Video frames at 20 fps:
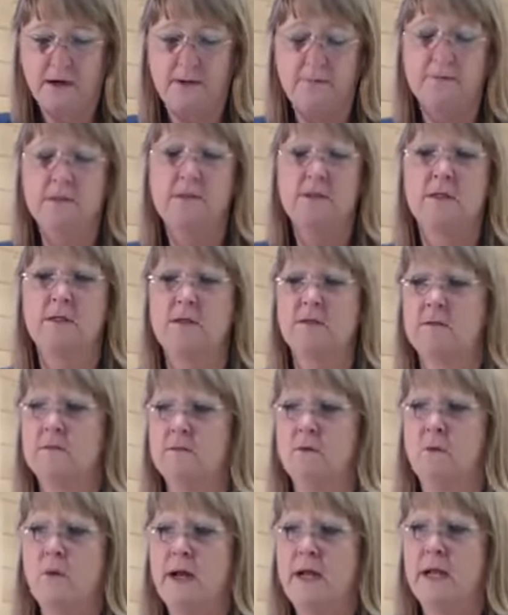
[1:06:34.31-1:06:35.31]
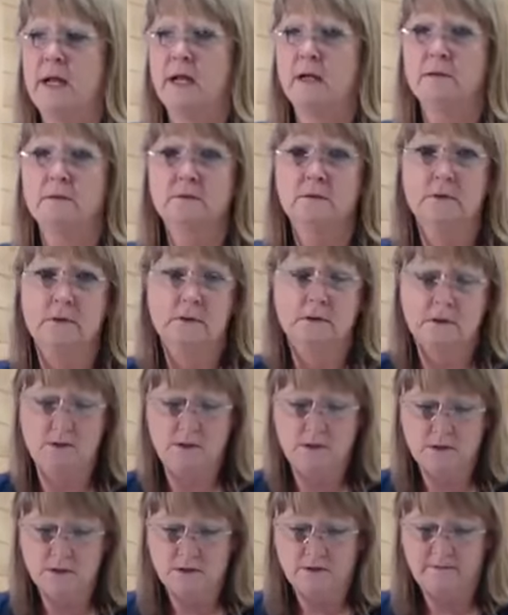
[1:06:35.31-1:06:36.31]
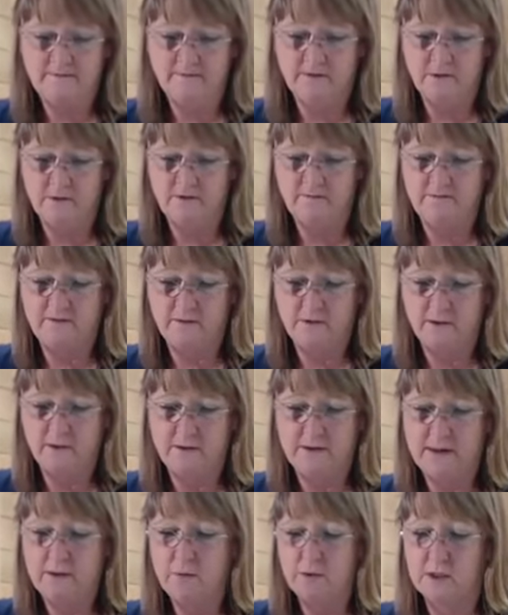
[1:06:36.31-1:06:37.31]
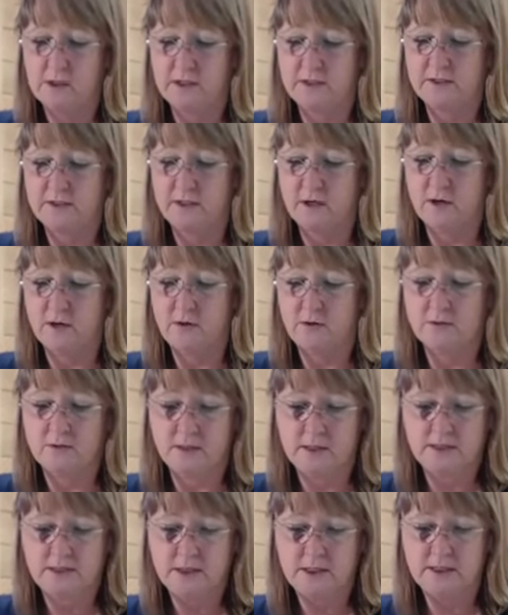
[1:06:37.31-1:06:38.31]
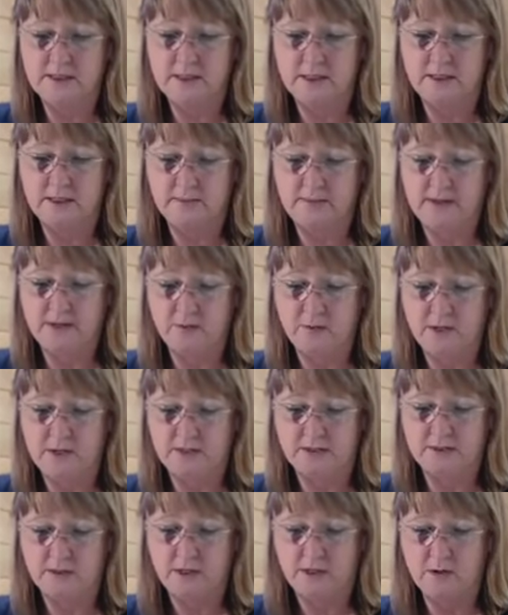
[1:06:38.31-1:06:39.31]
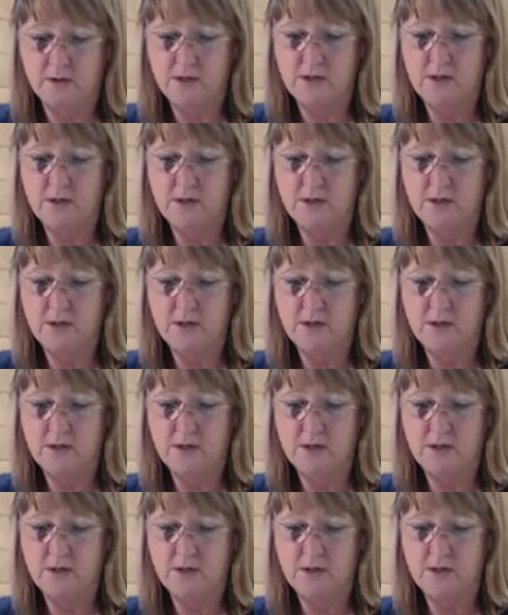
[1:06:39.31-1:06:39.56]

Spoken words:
I'm still waiting for her photo. And then we're going to sew. I just a little bit want to sew.